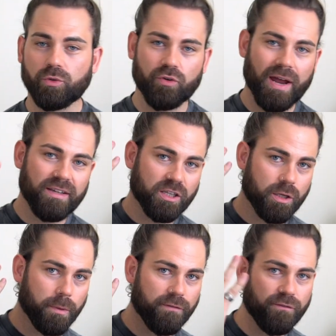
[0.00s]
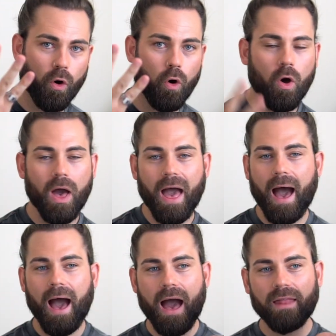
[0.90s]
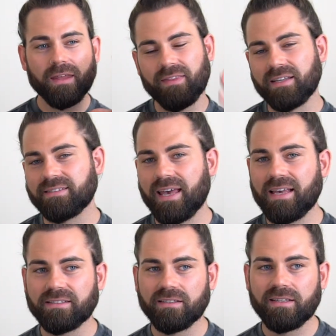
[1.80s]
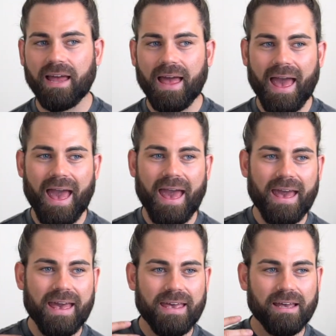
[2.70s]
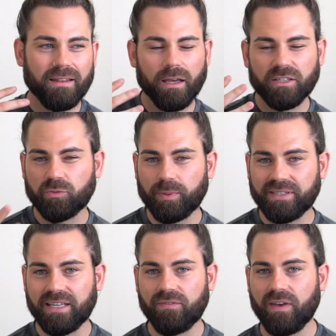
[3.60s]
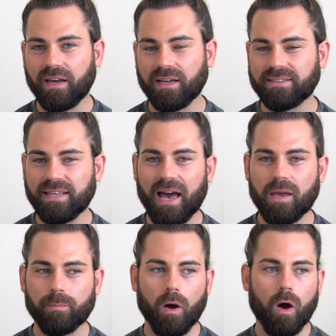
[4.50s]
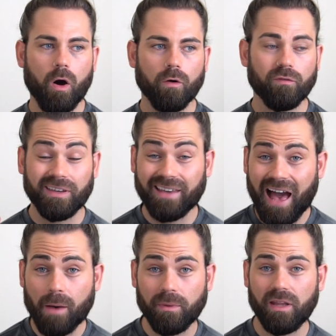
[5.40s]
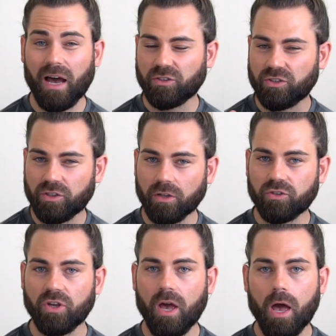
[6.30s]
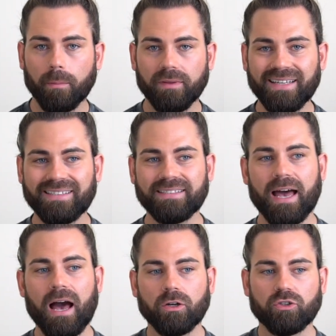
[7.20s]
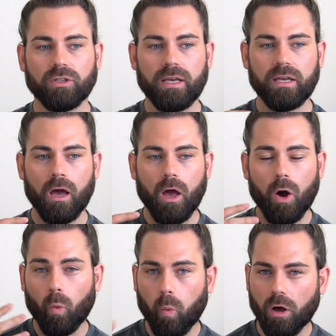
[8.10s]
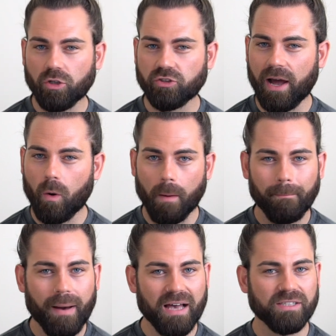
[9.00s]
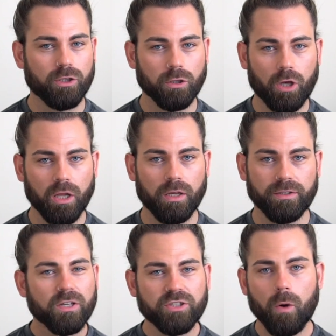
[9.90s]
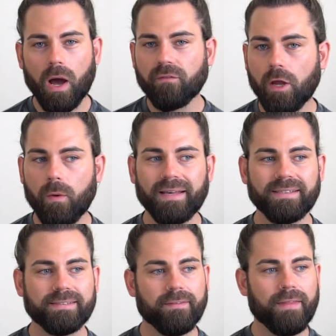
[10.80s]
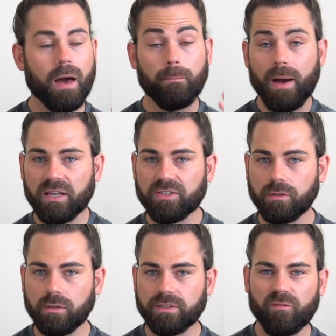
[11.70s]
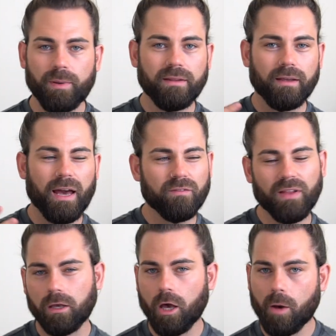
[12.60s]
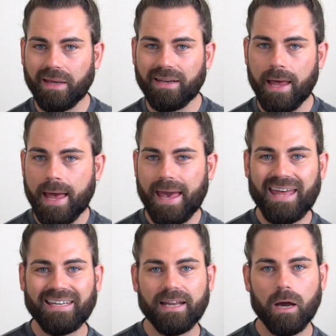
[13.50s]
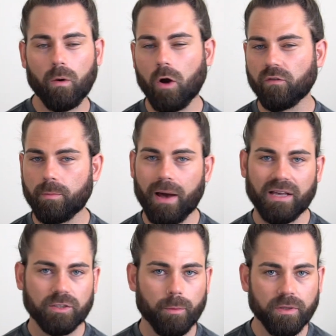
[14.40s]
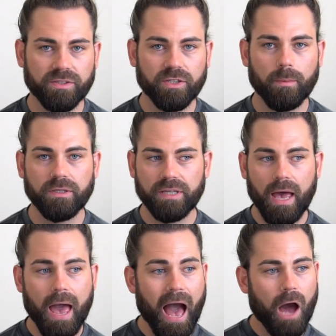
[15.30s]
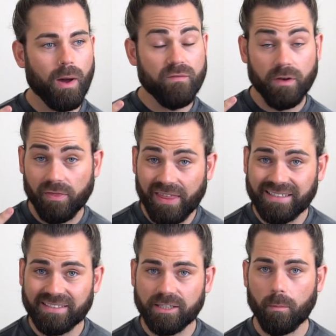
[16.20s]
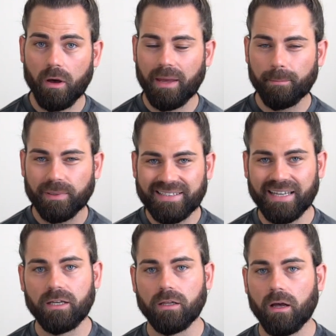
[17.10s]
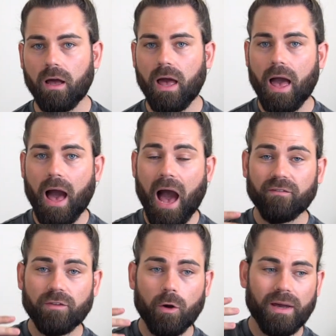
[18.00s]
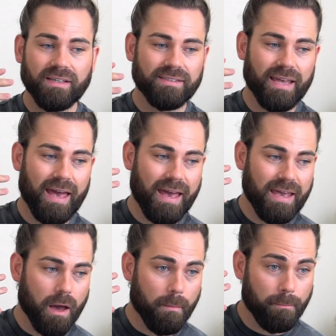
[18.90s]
trend number 4. And this isn't a like specific type of garment as such, but this is actually washed out pastel colors. So I've noticed that pastels have been kind of like coming in and out over the past couple of summers. However, this summer in particular, I've noticed a